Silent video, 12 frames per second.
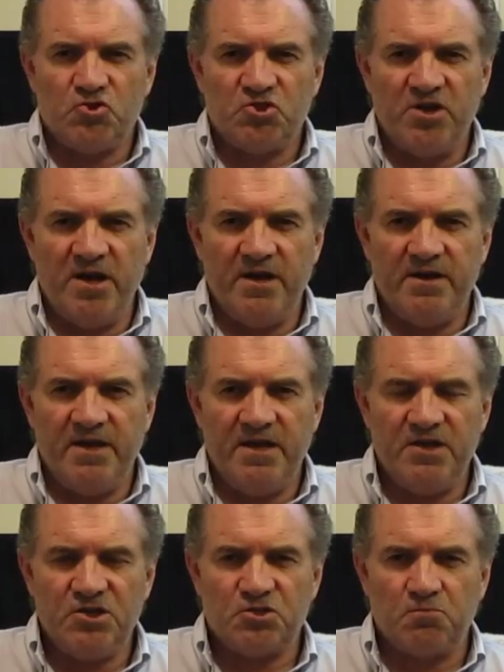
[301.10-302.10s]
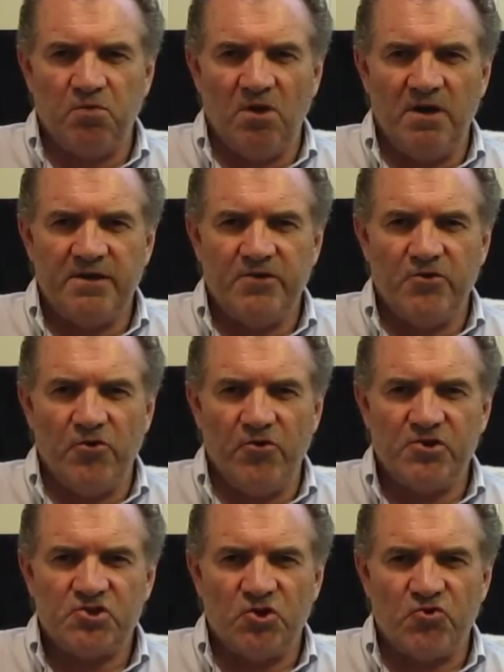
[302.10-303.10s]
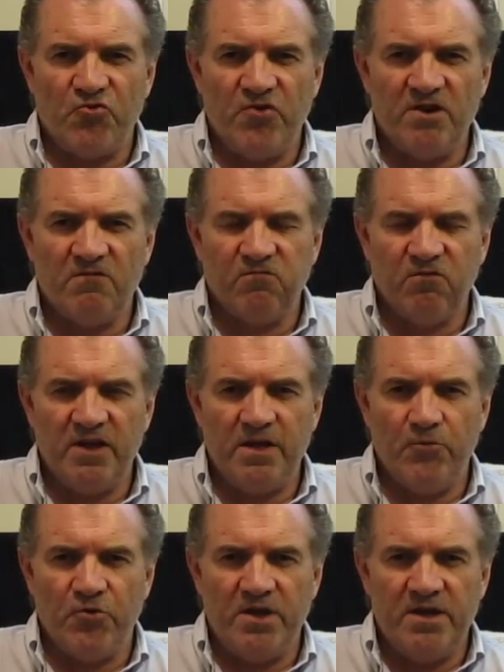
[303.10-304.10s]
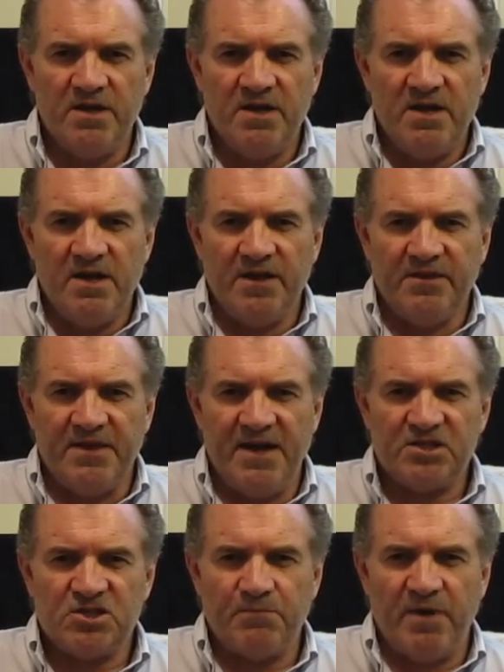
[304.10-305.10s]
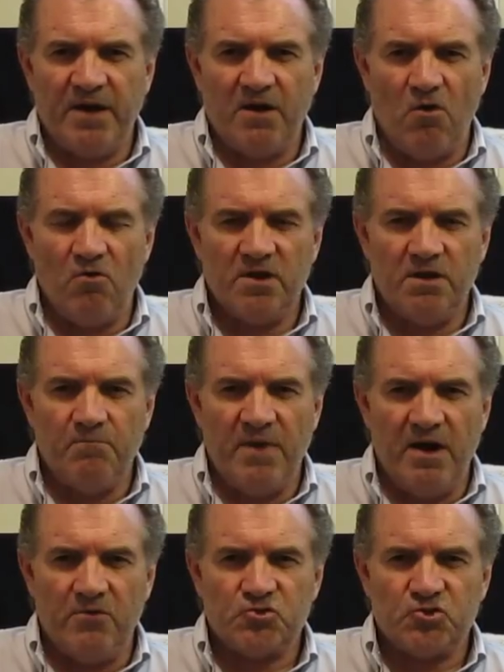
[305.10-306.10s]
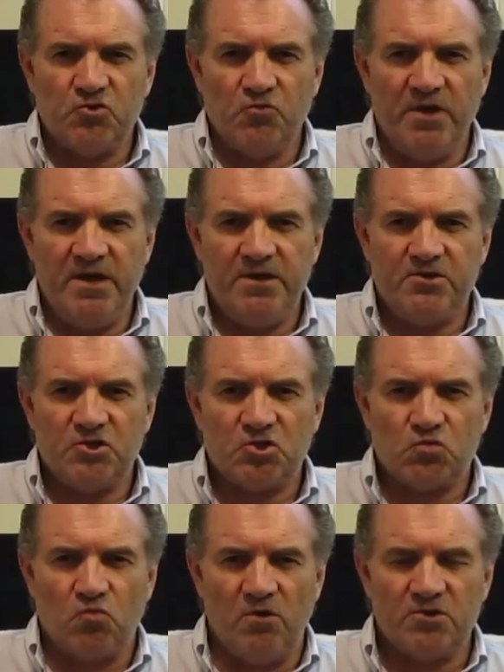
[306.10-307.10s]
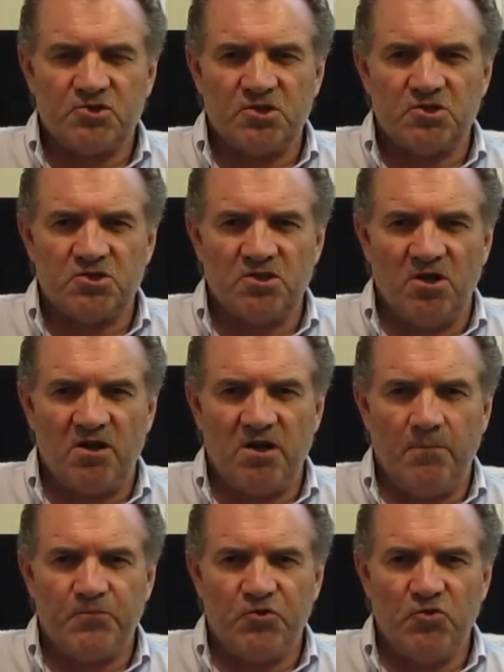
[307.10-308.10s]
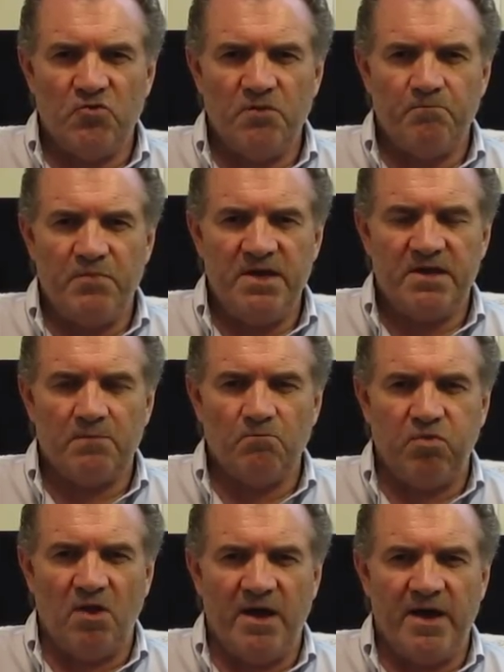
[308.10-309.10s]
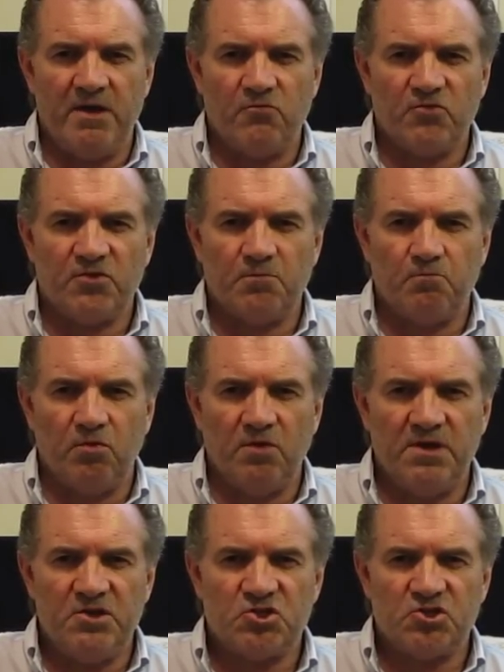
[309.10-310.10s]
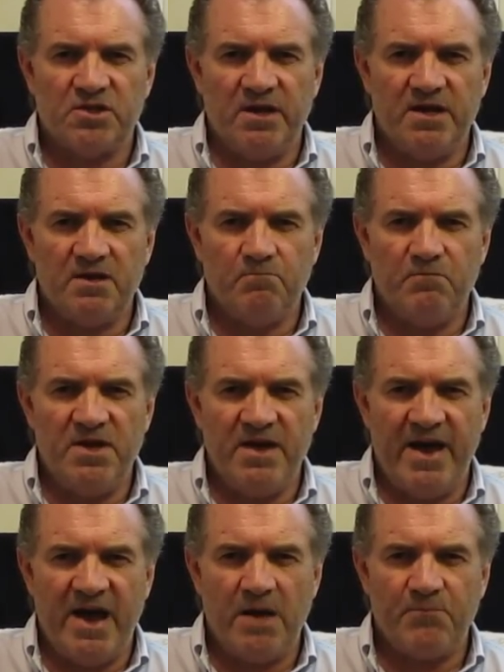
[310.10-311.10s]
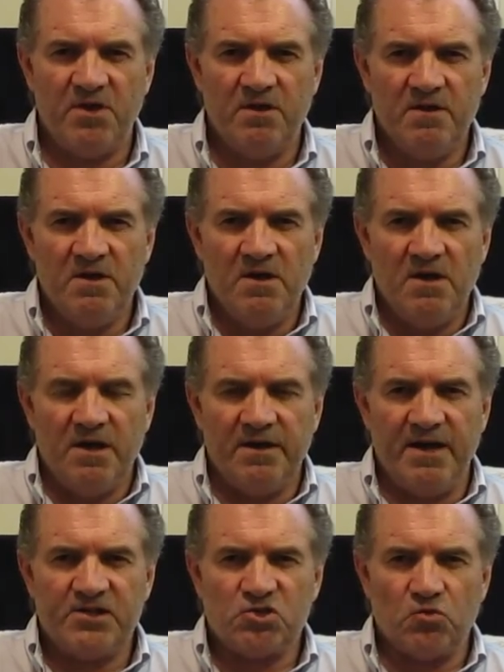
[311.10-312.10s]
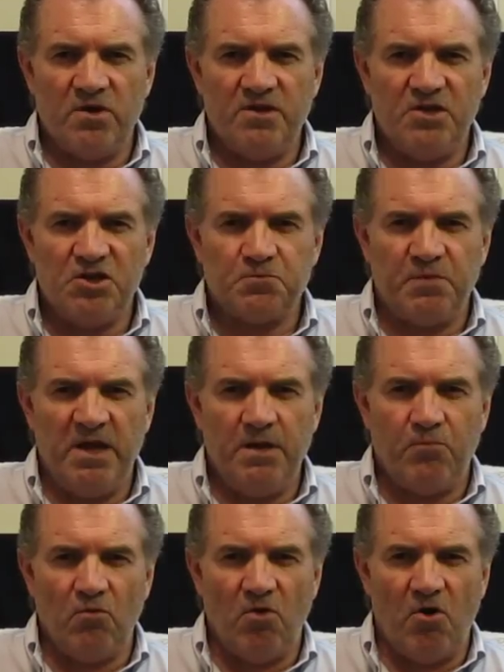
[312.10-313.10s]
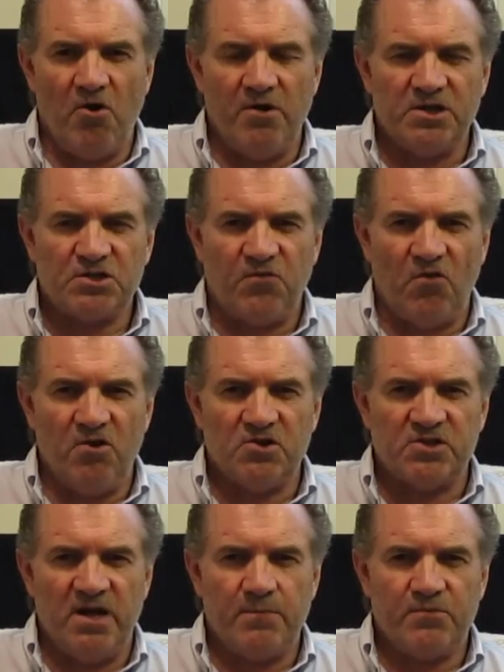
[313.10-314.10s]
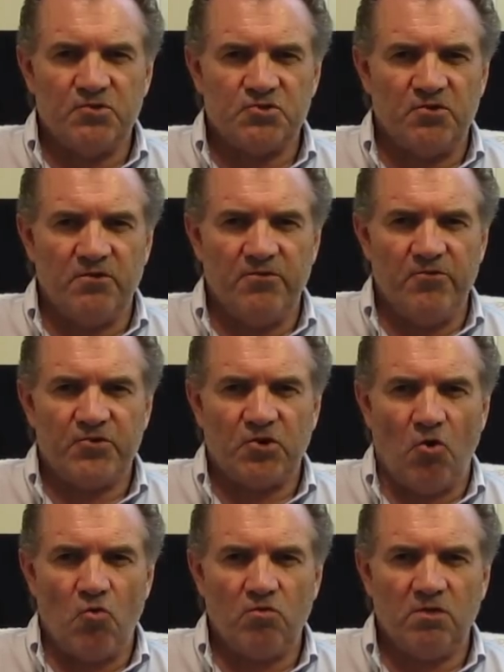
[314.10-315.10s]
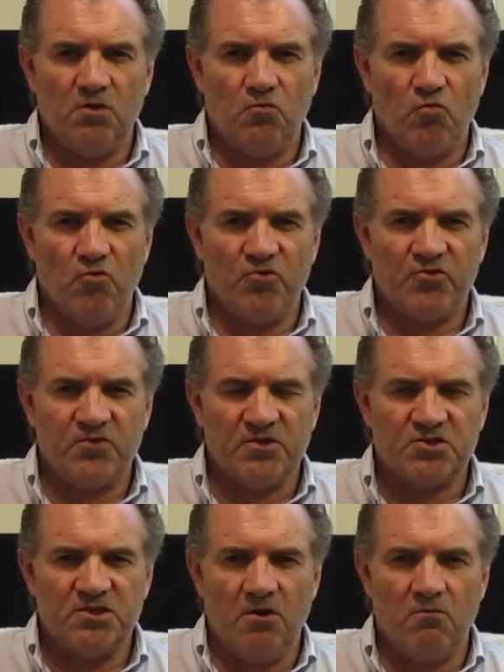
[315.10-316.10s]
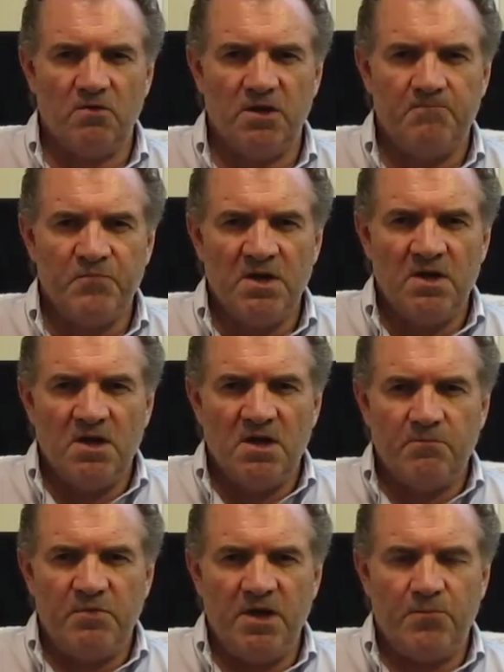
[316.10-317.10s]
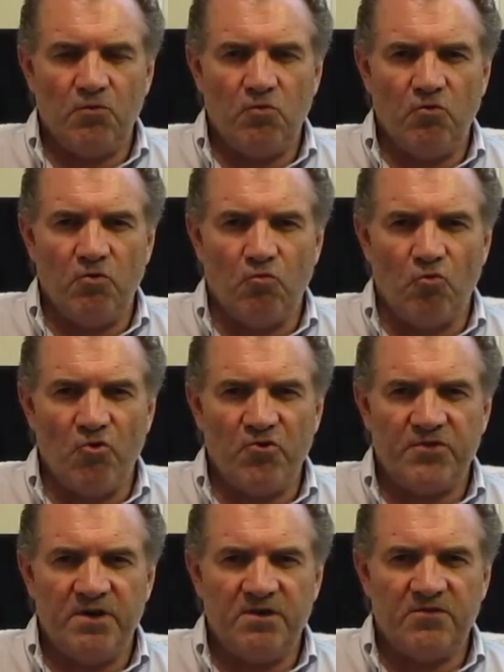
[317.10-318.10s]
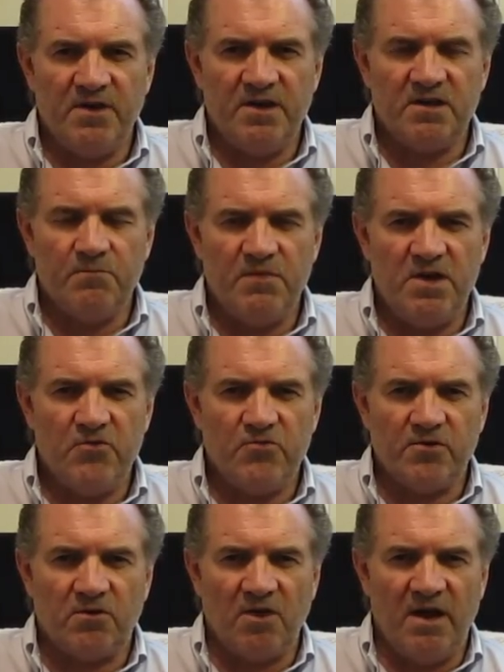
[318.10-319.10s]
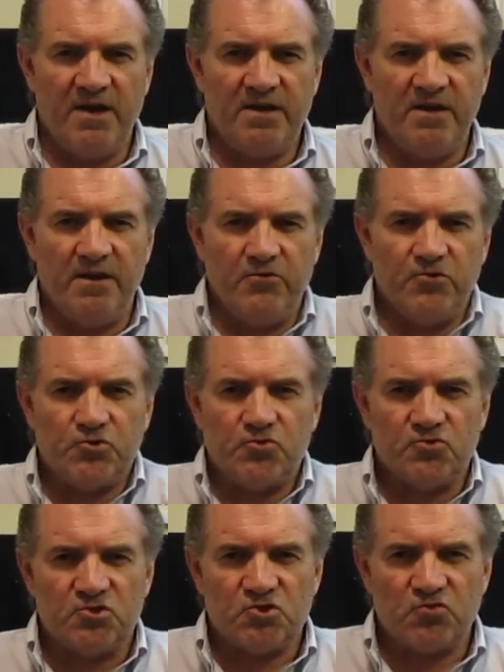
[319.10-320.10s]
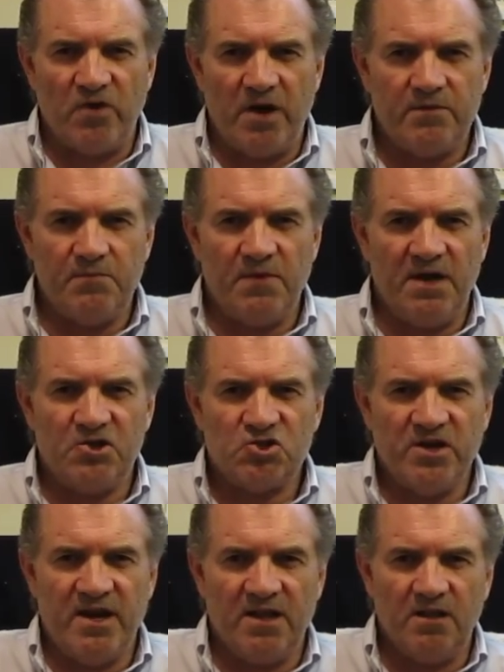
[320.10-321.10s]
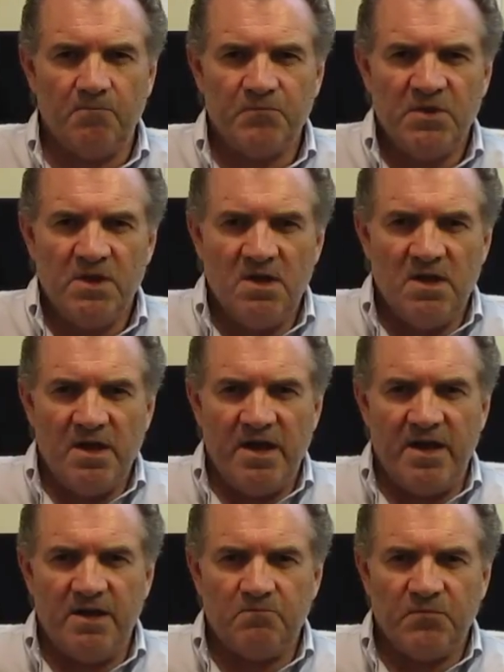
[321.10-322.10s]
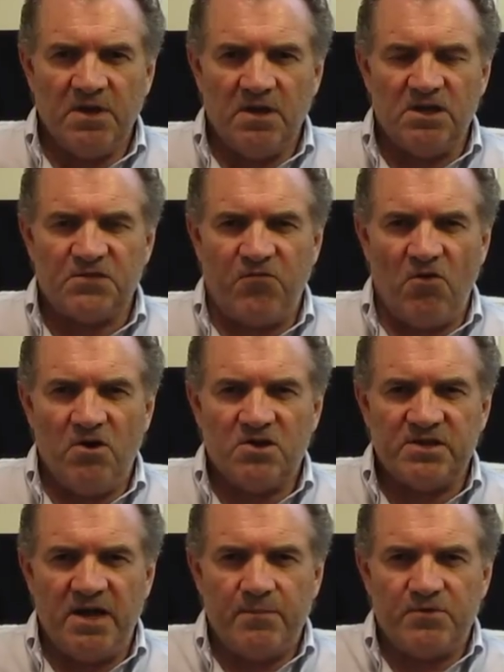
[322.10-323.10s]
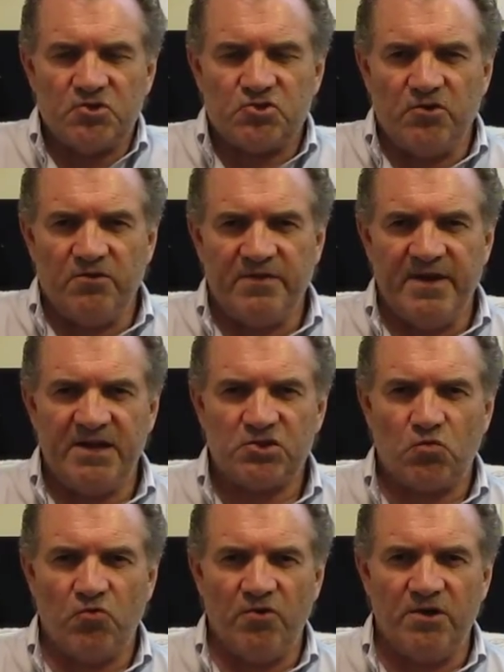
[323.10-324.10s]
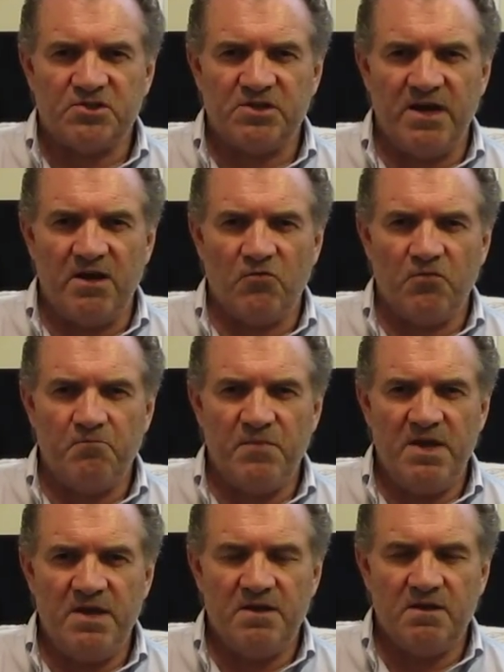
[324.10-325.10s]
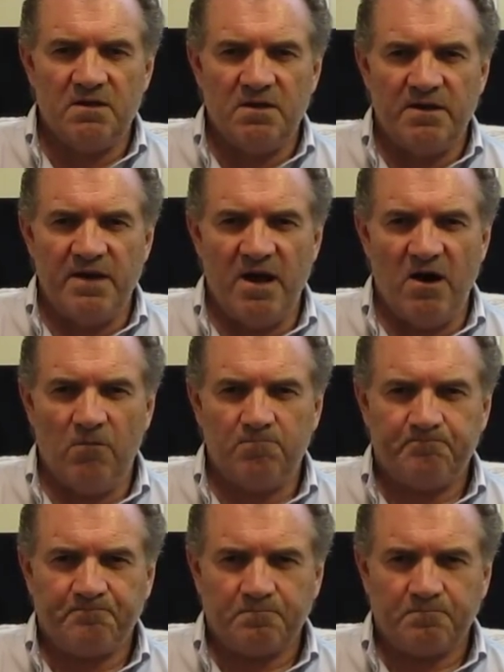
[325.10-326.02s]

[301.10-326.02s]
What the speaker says: shed his blood to nourish the tree of liberty. And that's about all it amounts to. He just wants to suck up to and be compliant with the police state and be happy. And that's the way these people are. And as far as I'm concerned, they're totally worthless. The only people who are worth anything to me are the gladiators who subscribe to my channel. And as far as I'm concerned, that's where it's at with me. Now,